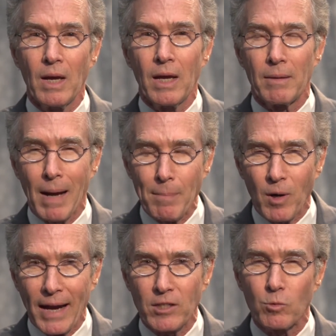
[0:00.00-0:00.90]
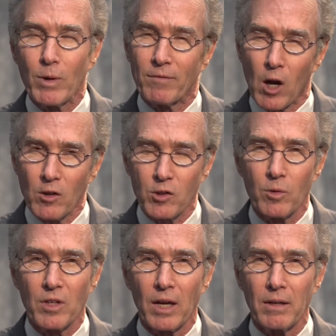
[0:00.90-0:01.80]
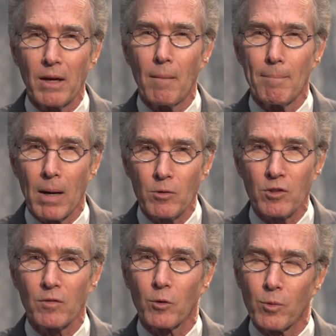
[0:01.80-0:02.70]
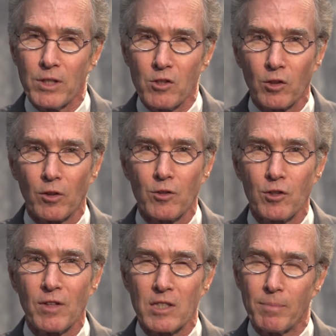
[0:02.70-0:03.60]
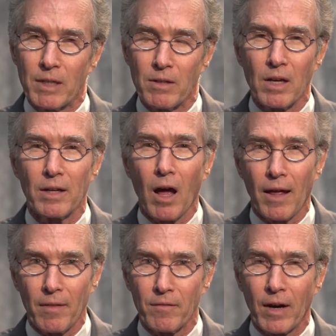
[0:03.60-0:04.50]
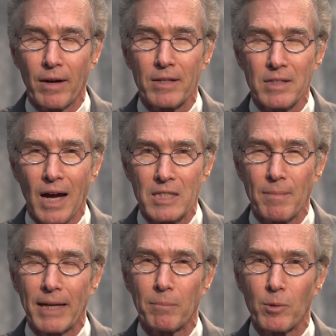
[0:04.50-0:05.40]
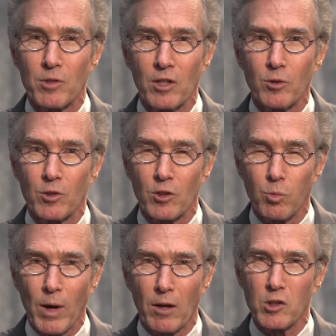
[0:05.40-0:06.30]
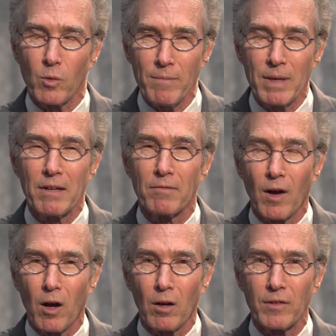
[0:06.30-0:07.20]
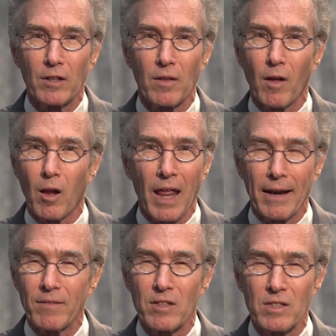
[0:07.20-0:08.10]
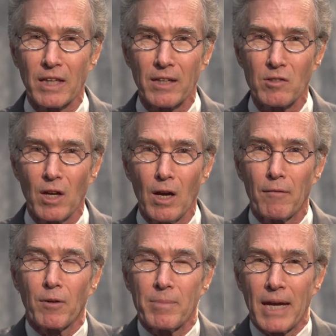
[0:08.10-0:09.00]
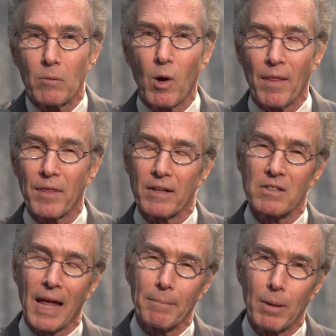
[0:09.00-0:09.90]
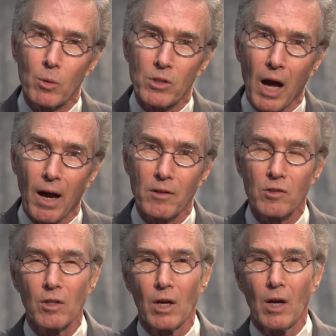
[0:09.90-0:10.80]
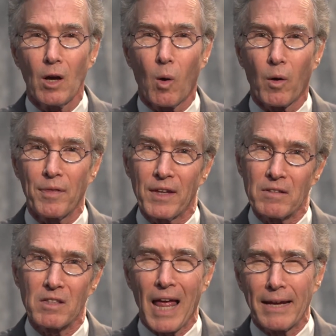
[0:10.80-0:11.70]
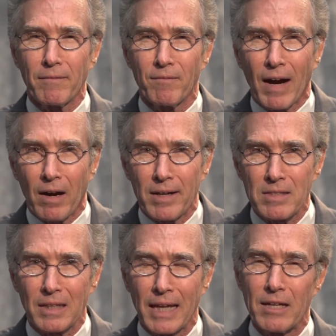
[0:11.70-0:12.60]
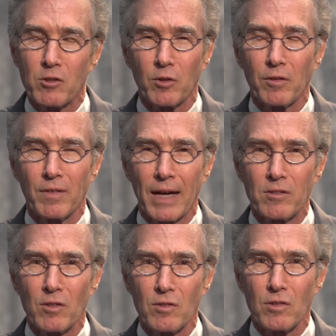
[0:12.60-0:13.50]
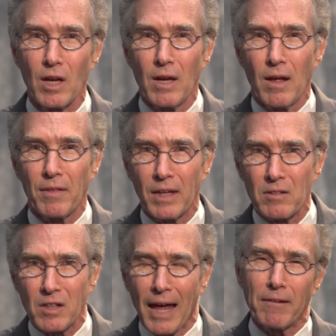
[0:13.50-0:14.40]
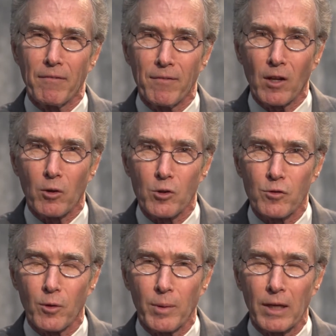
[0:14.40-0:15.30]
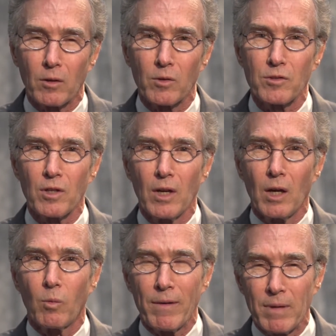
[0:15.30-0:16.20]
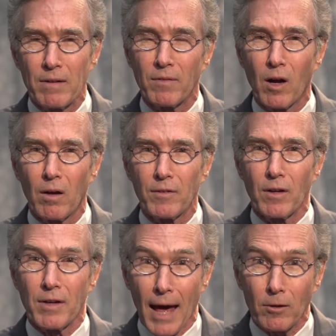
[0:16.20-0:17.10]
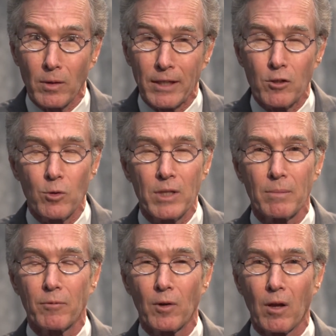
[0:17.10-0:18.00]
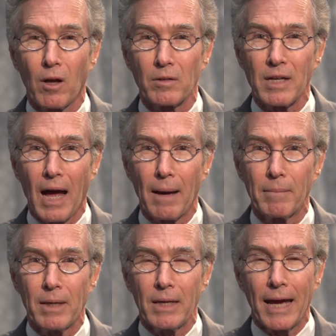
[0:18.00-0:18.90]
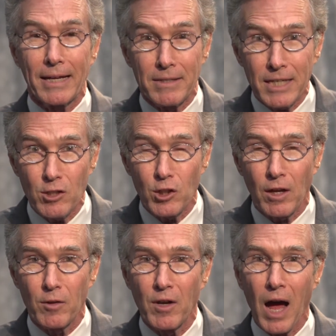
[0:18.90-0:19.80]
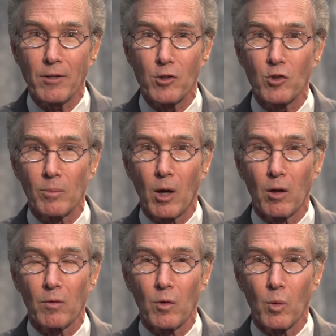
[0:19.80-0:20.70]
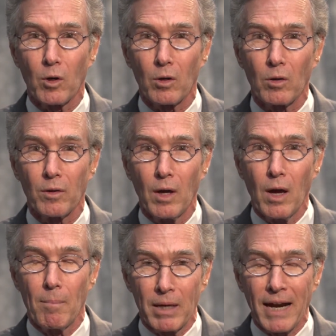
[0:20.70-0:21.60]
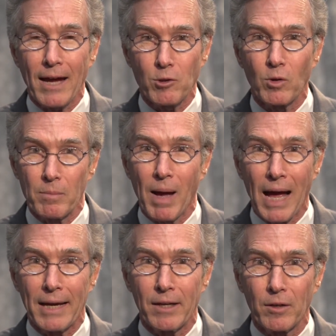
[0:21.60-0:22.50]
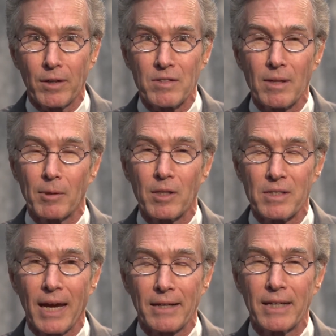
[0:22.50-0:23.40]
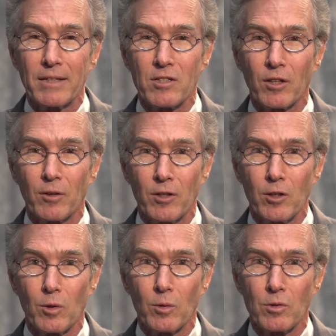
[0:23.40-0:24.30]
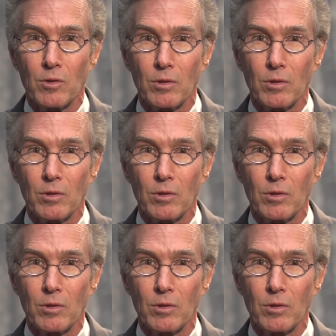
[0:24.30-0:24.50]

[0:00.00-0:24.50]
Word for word: In my practice, we've also done most of the research that's been done on the various cosmetic procedures as well. So we've been involved in a lot of these things from day one, things like Botox, or things like various laser devices, things like fillers for wrinkles. We've been involved not only in doing them for a long time and in teaching other doctors from all over the world, but in actually pioneering some of the techniques that are used.